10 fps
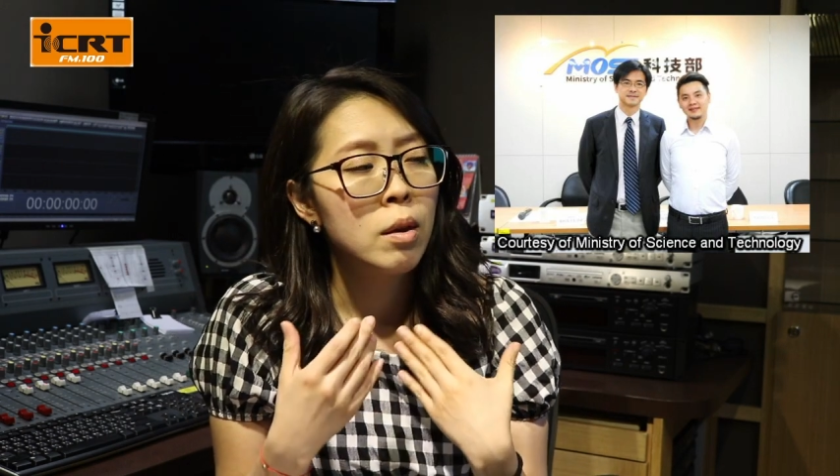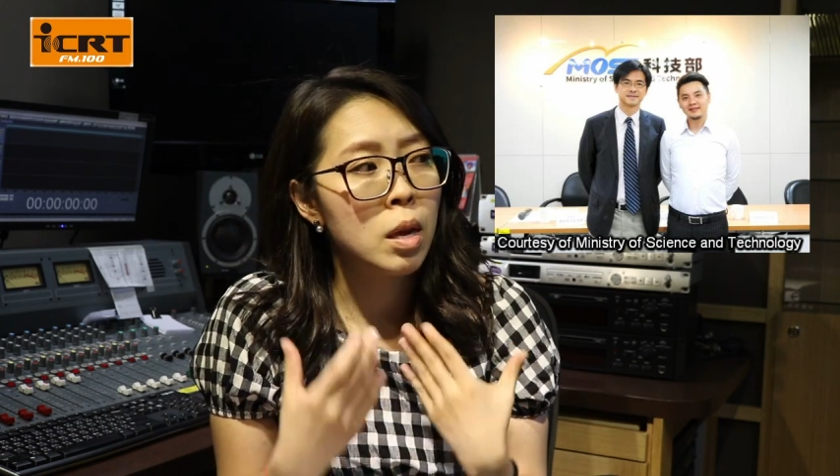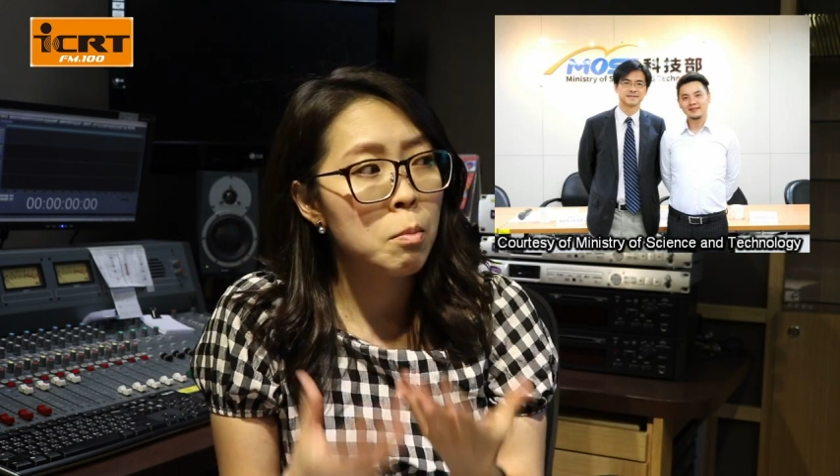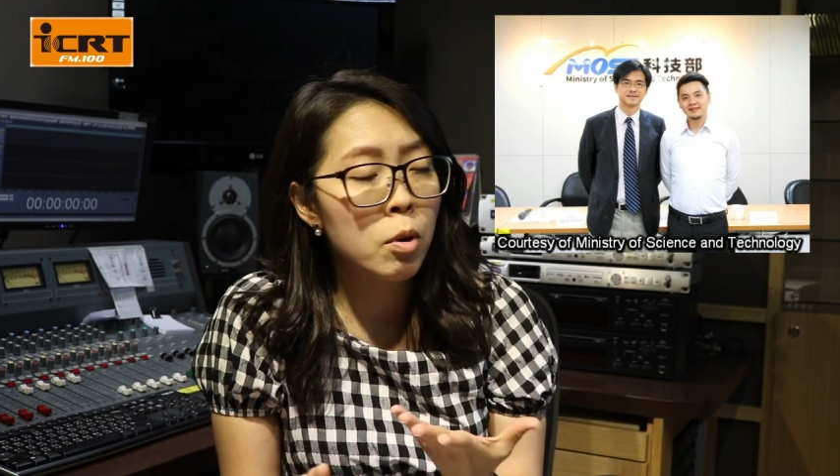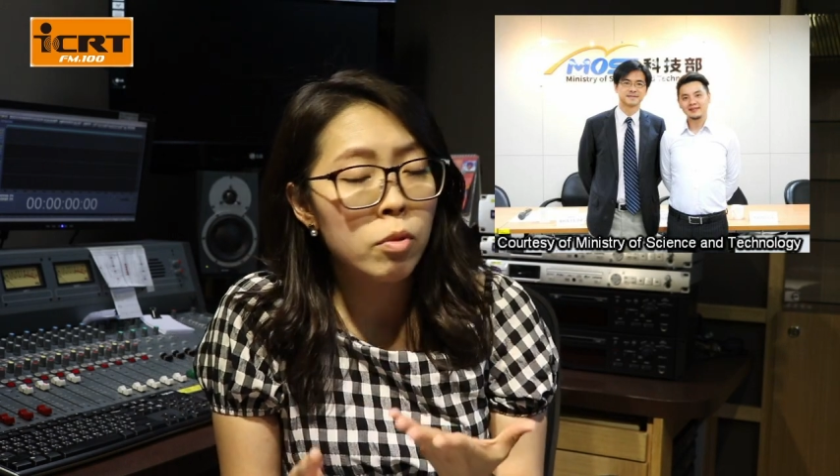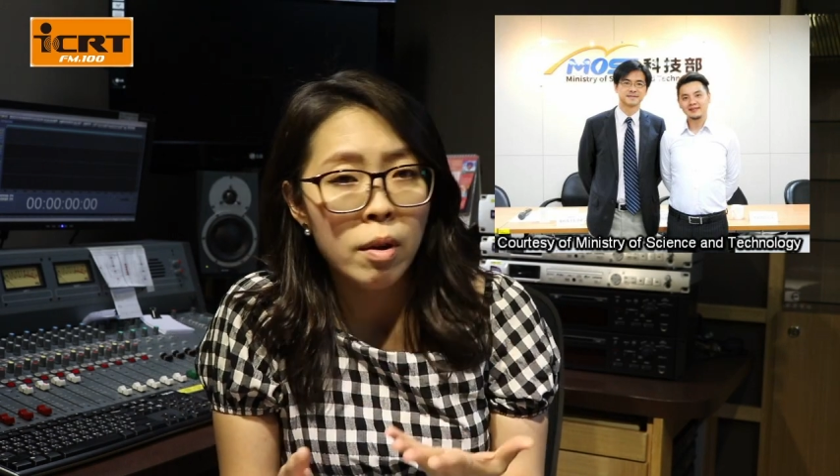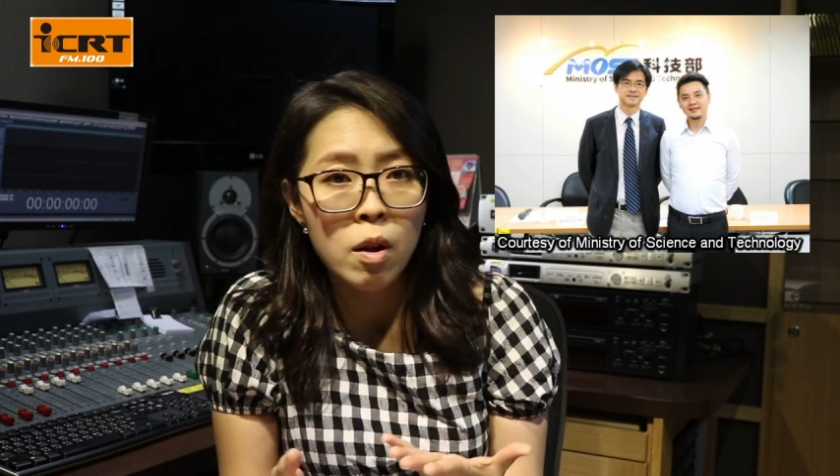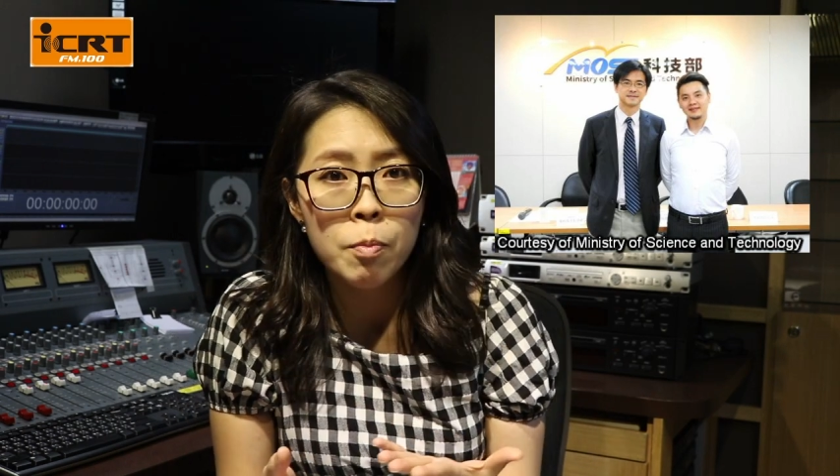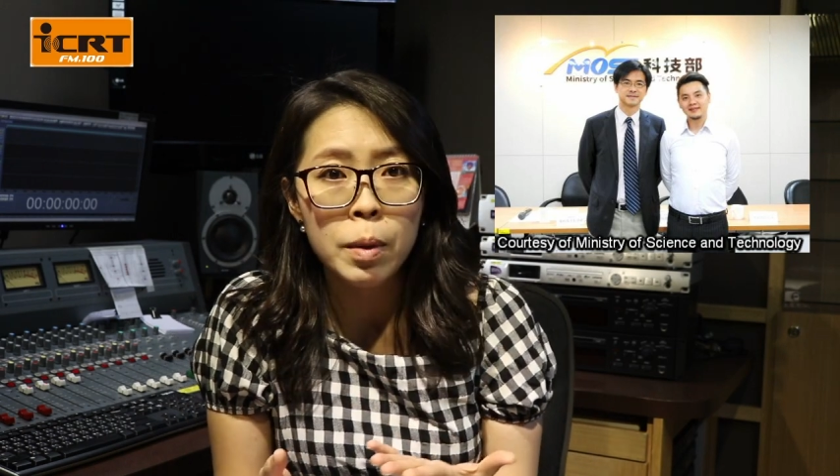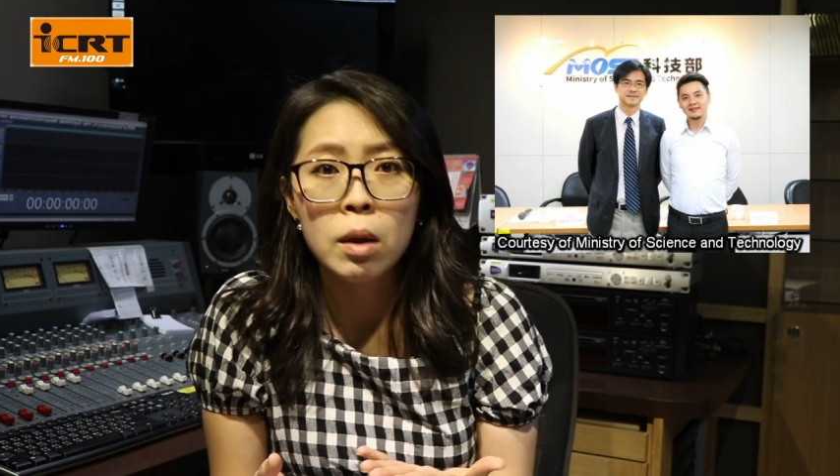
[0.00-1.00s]

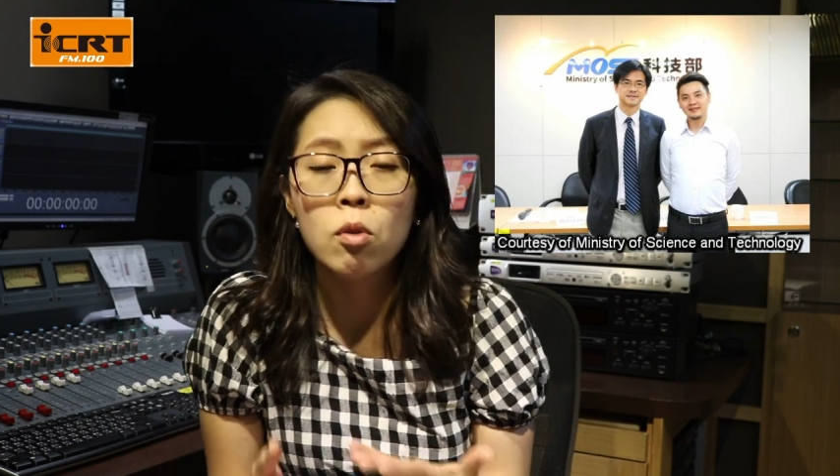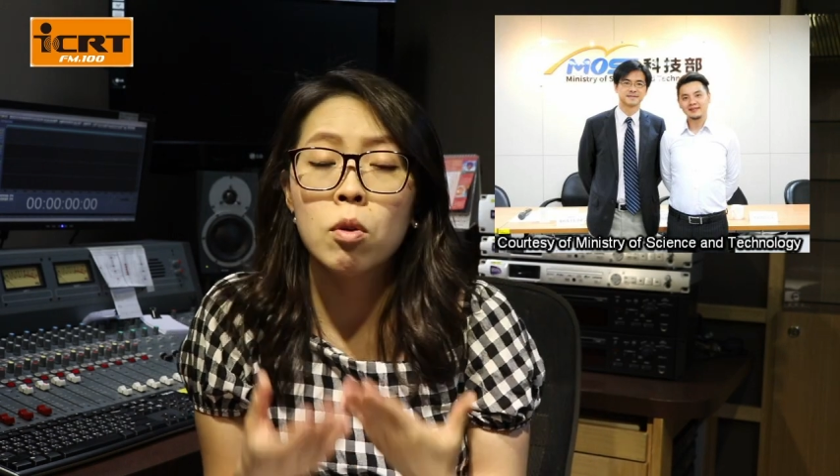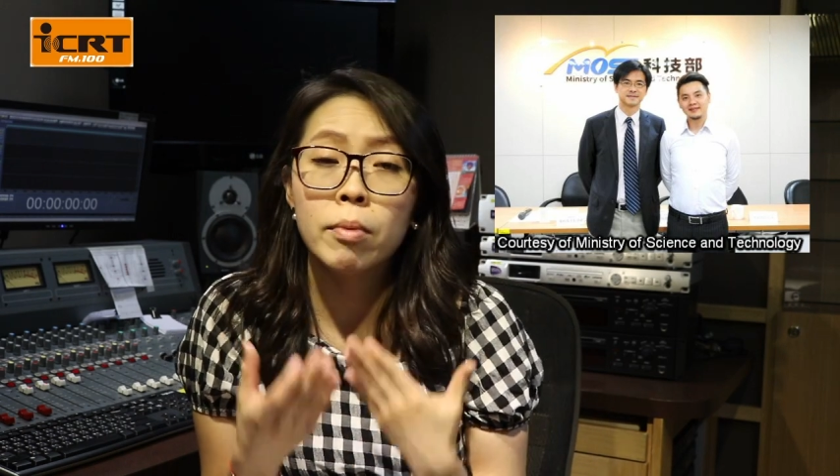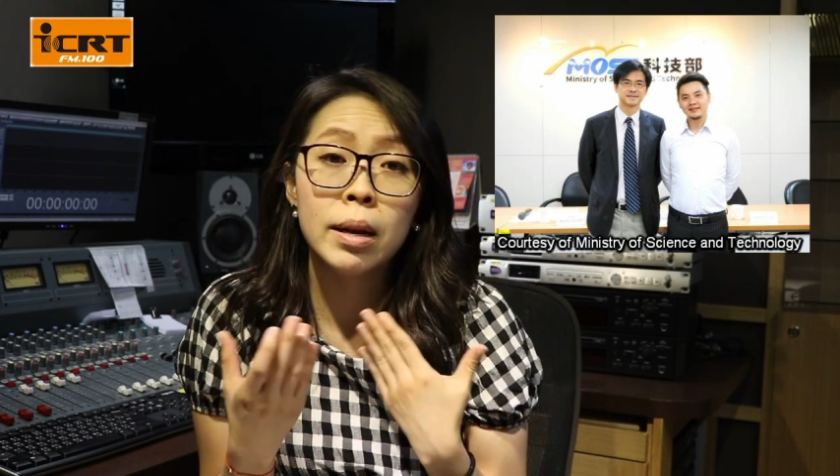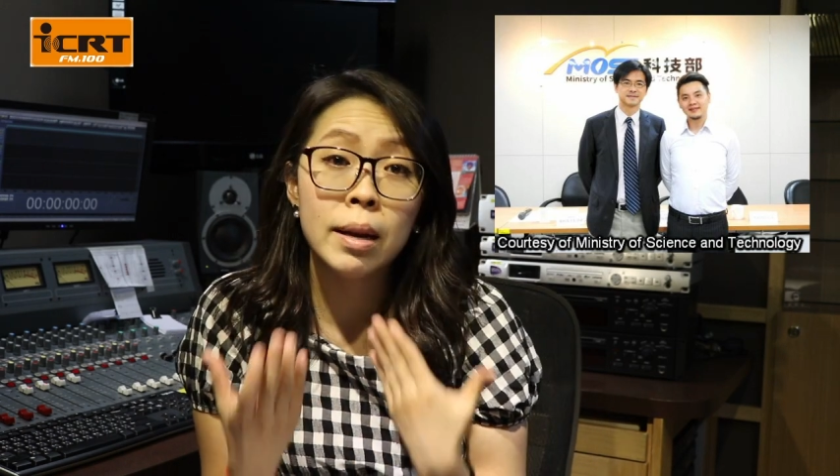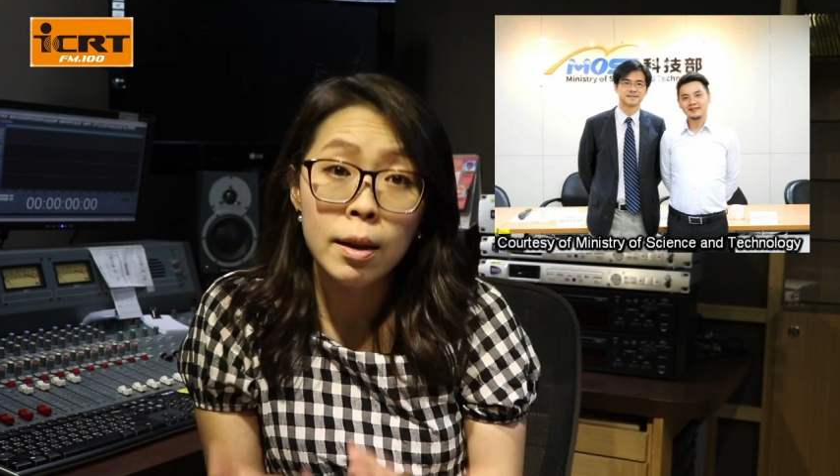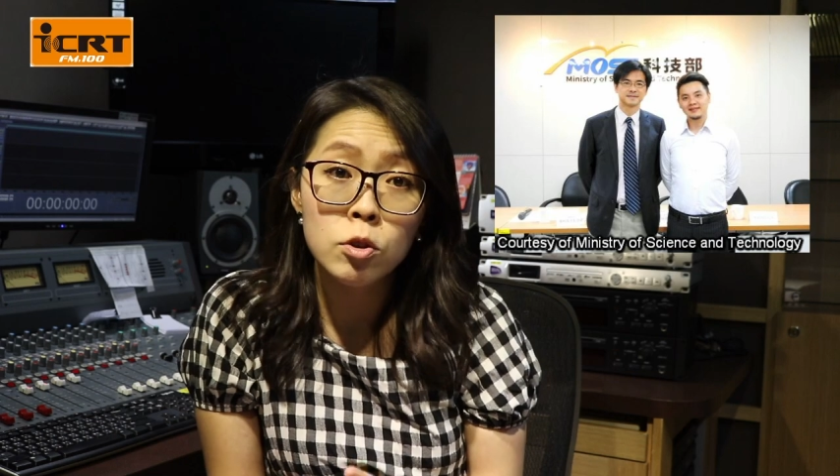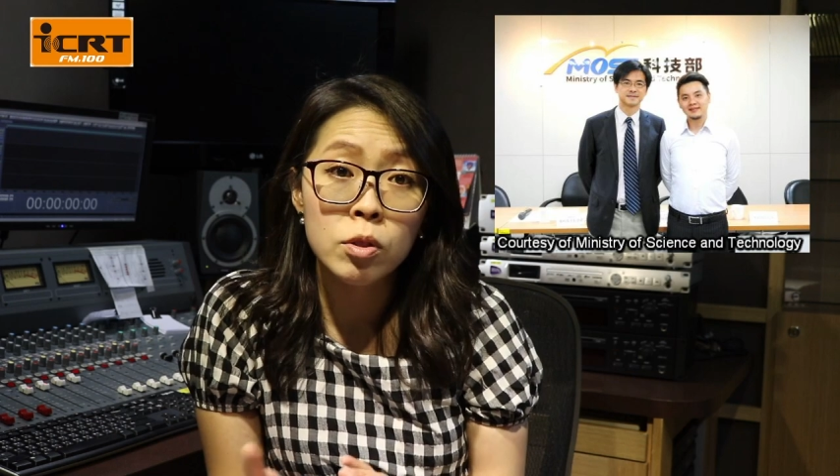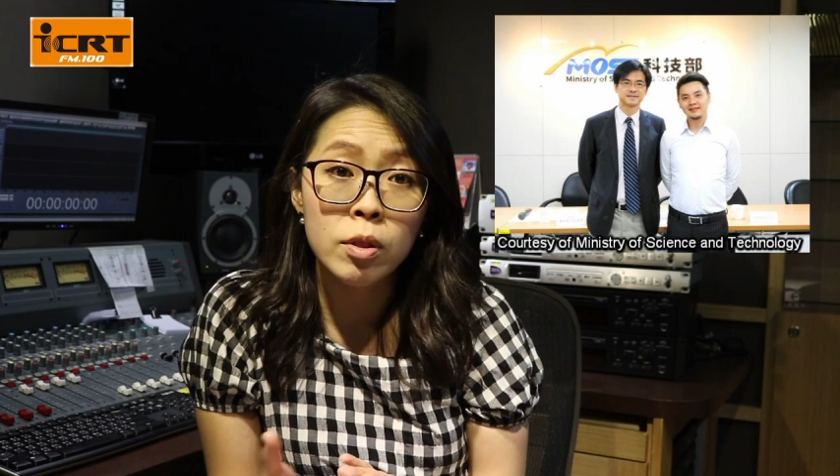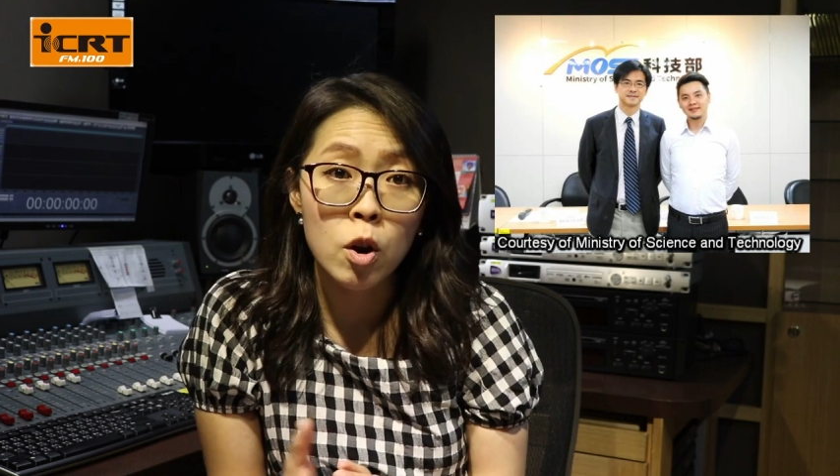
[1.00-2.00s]
chemotherapy or
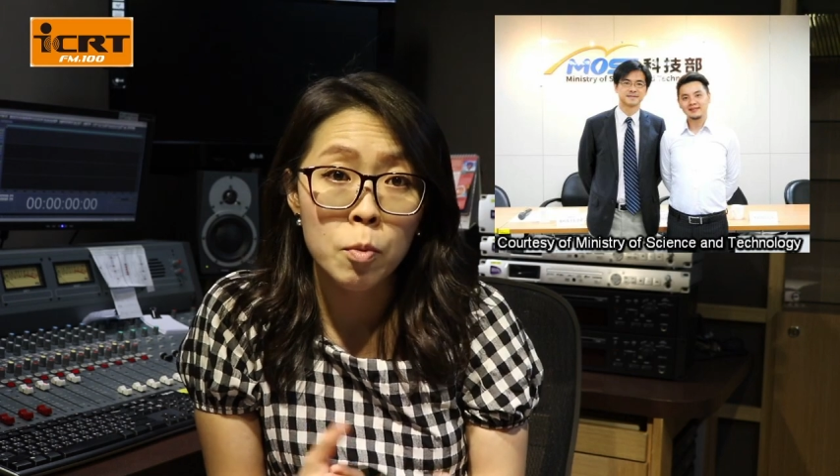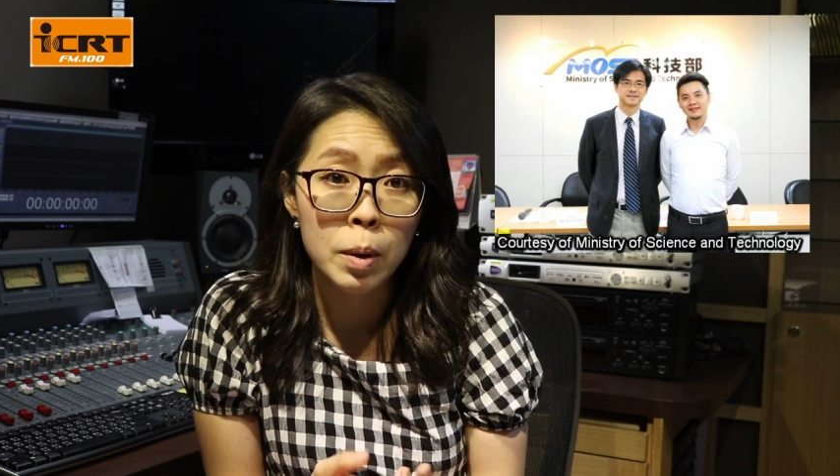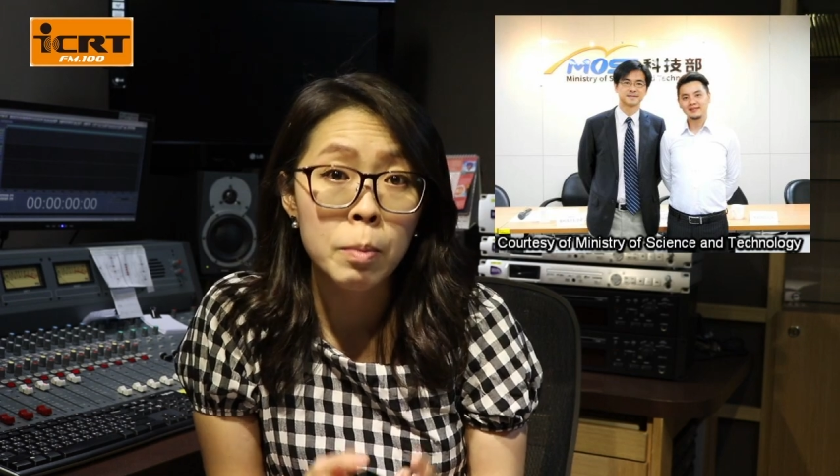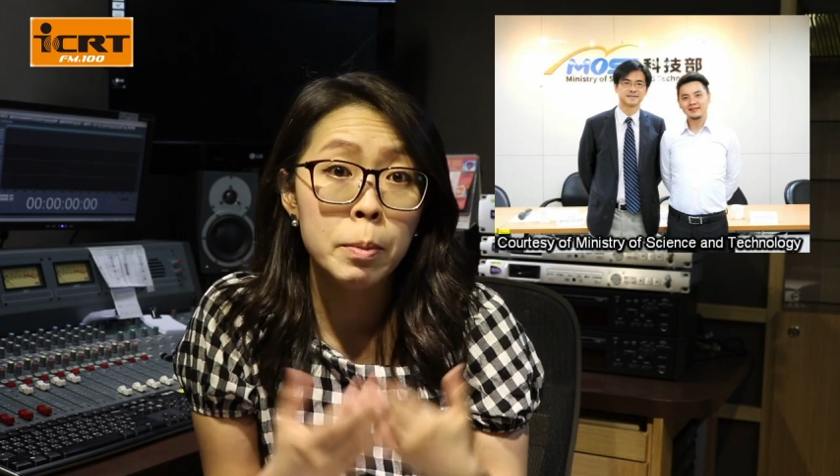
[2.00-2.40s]
radiation therapy,